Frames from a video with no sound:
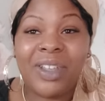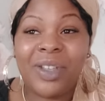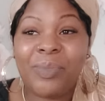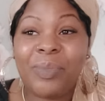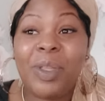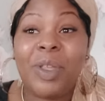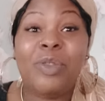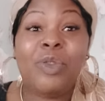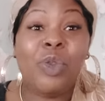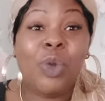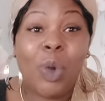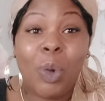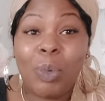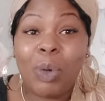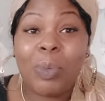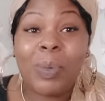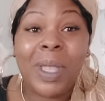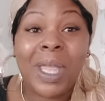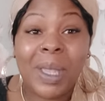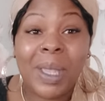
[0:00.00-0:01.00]
You're
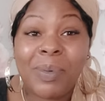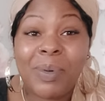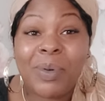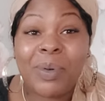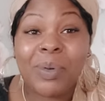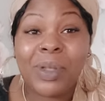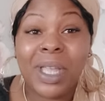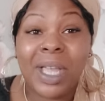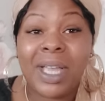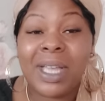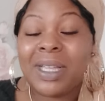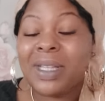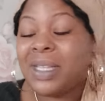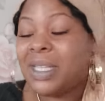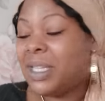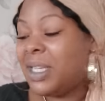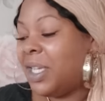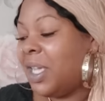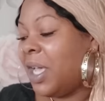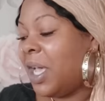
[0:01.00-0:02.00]
normal people, yeah?
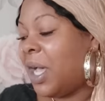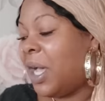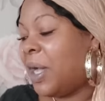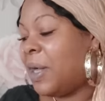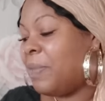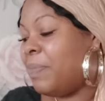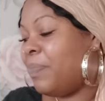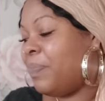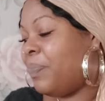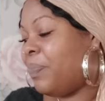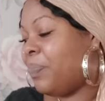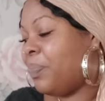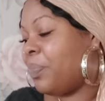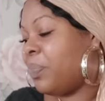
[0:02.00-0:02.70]
And